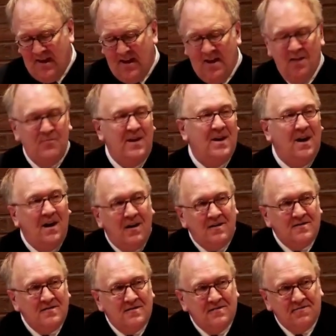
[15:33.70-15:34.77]

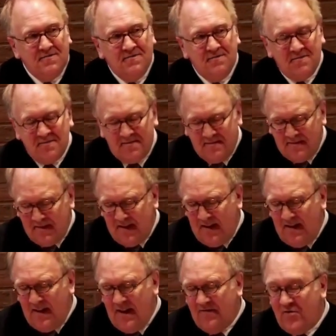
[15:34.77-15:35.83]
Because
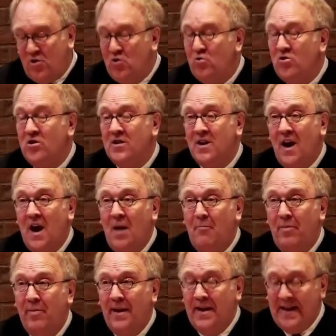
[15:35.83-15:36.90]
if you look
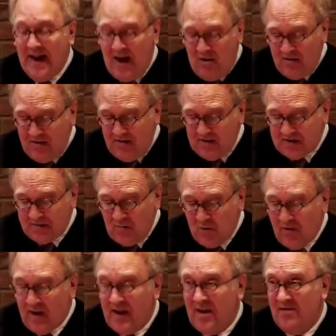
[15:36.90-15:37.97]
up and out this
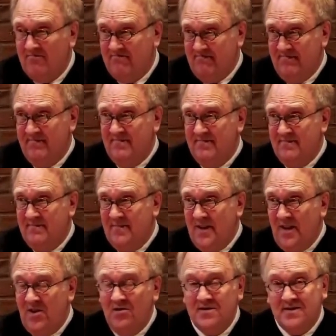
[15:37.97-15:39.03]
morning,
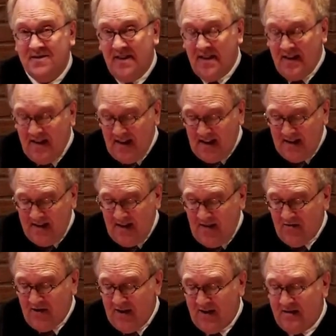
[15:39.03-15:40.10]
you'll see
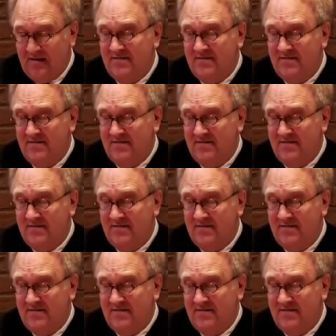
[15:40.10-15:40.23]
another hill.